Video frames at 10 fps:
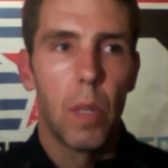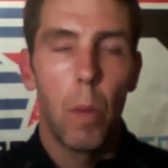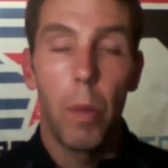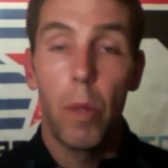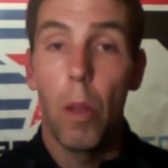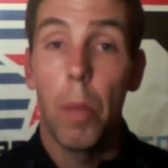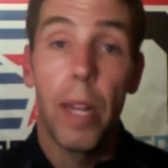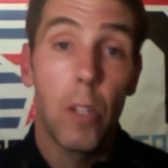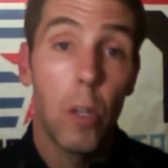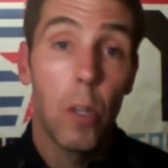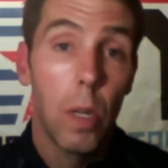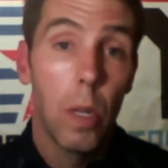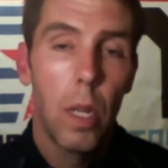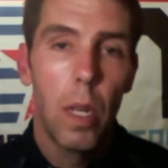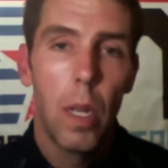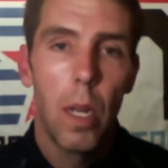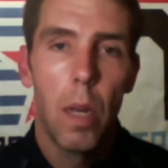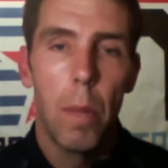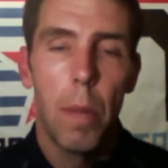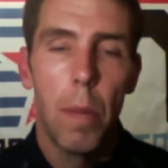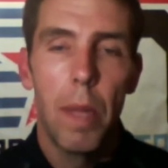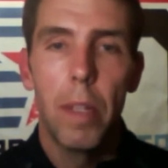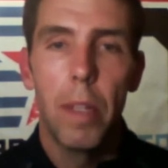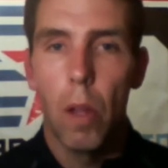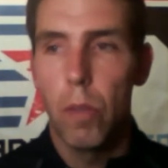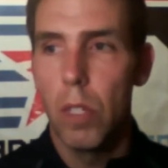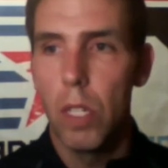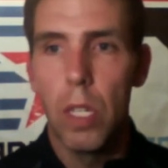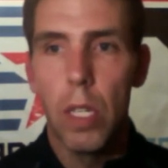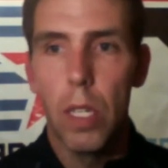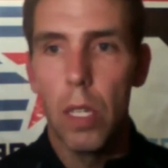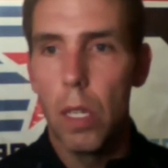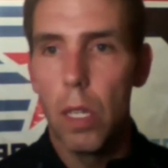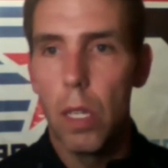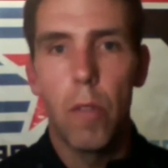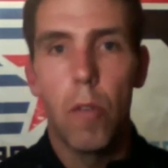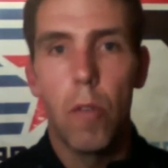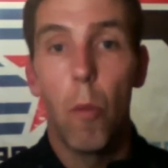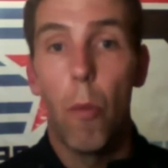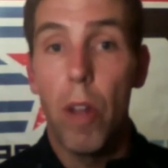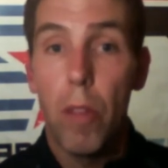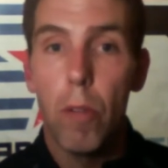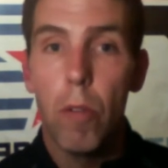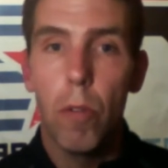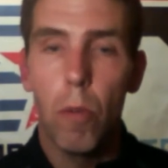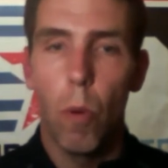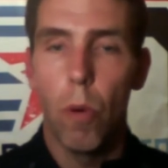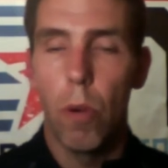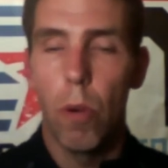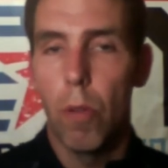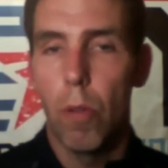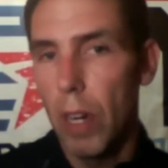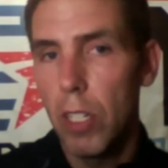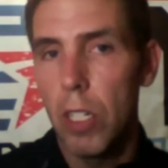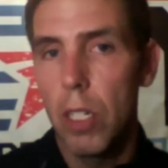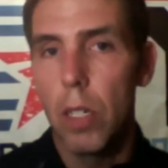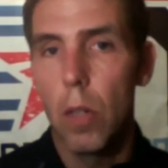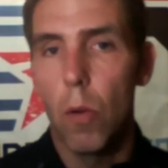we call a plateau, and then you'll also see either a breakthrough or a regression,